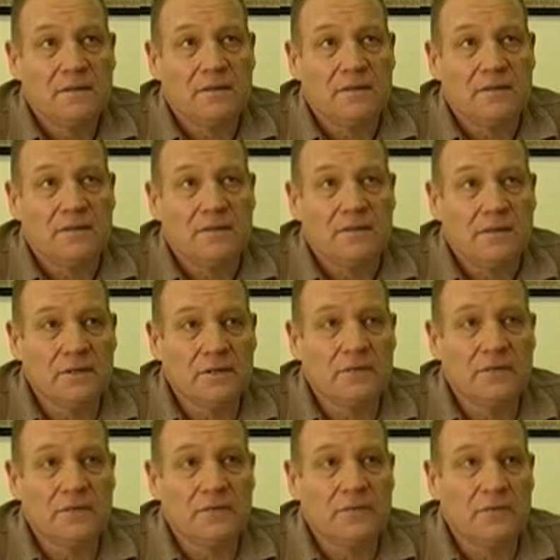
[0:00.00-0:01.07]
The
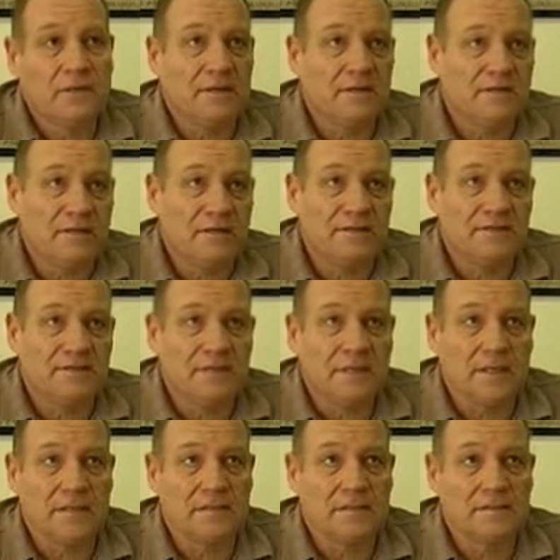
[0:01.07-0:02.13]
earlier we invest
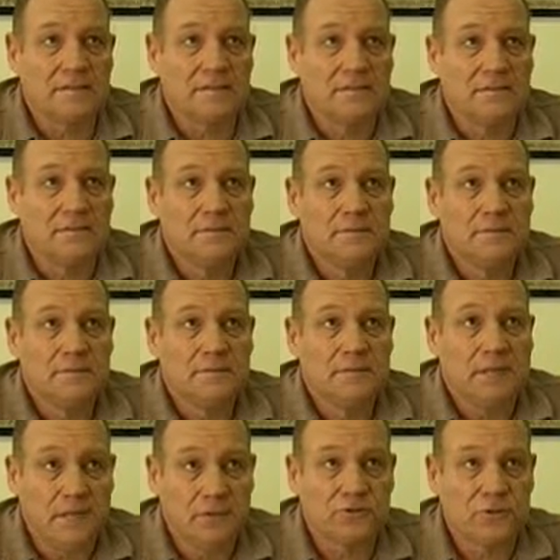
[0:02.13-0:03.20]
in
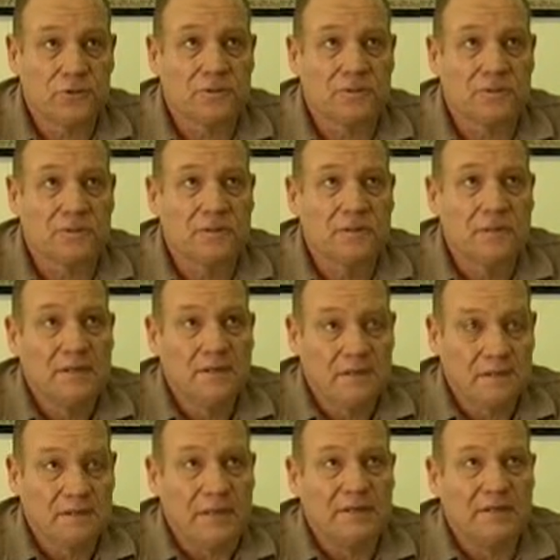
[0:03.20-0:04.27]
young children,
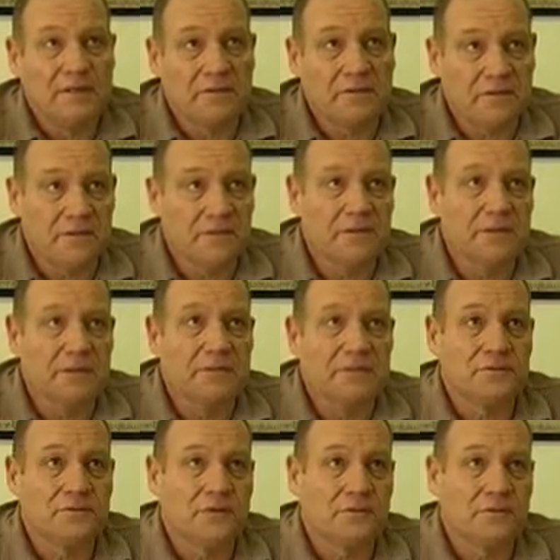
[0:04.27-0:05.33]
the greater the
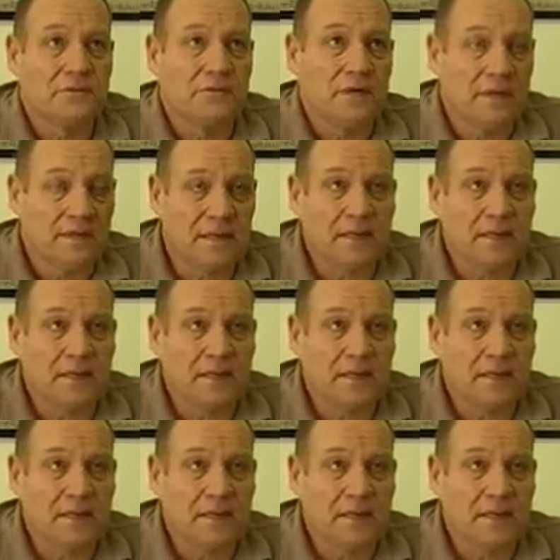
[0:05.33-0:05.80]
return to our